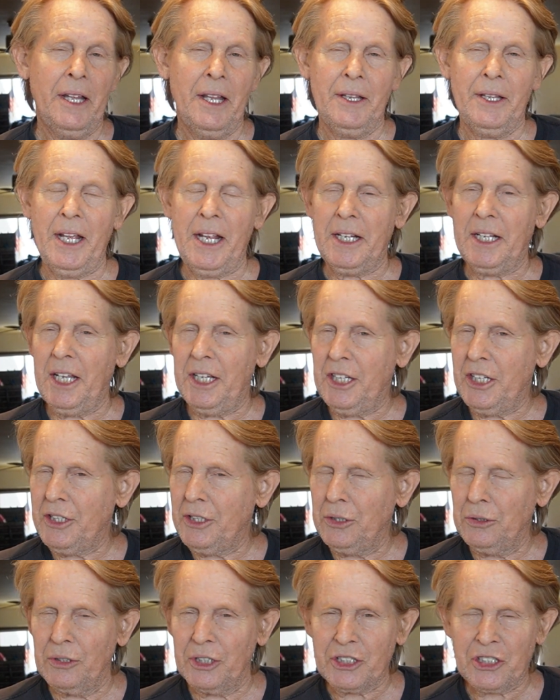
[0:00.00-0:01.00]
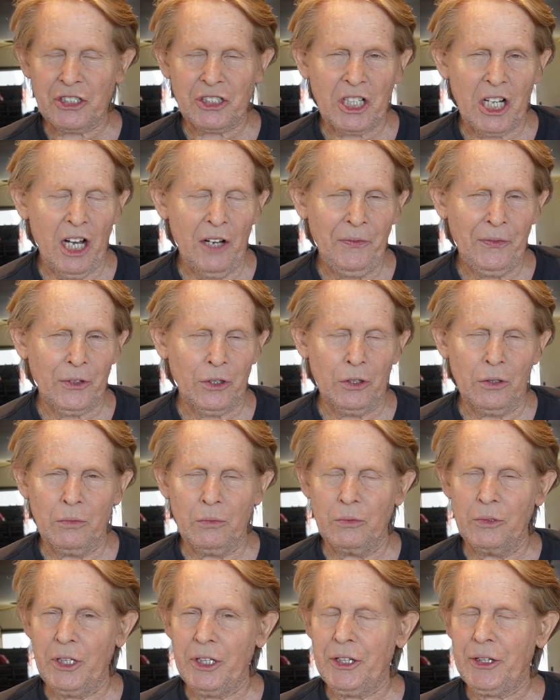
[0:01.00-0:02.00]
they get into a
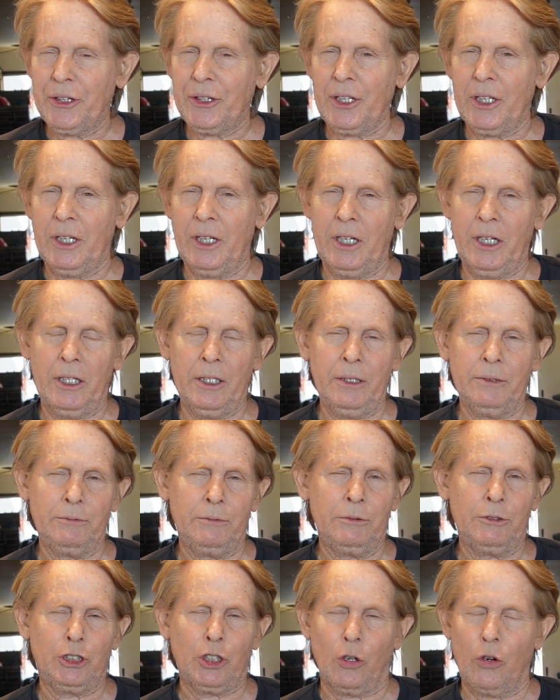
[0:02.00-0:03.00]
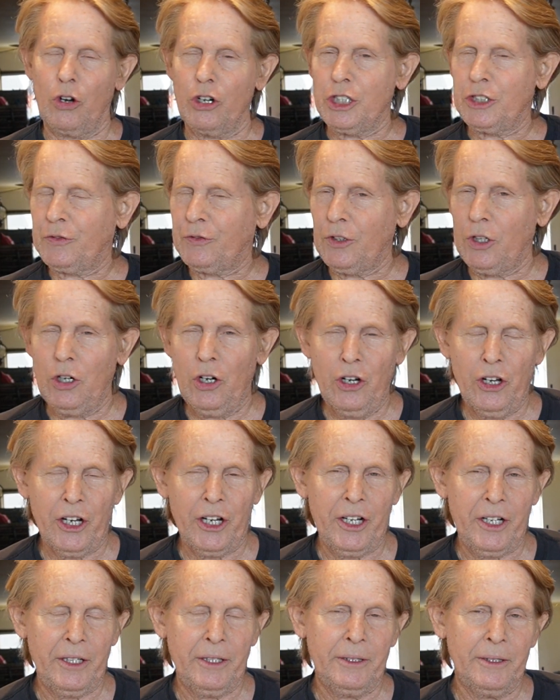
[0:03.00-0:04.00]
scuffle with George
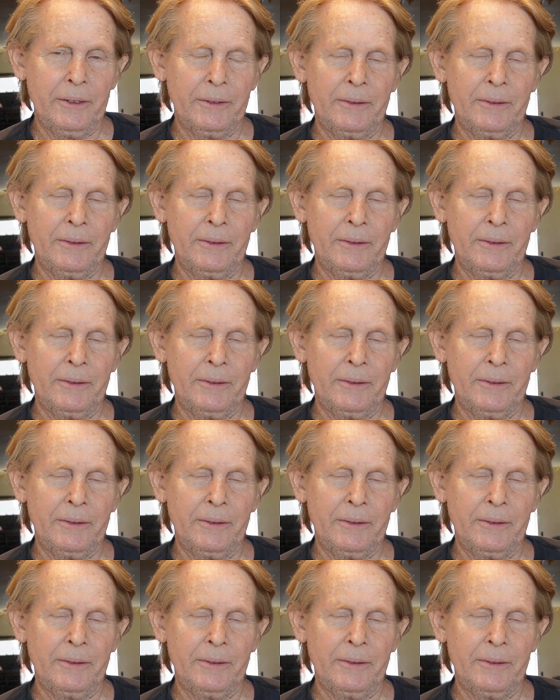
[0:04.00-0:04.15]
Floyd,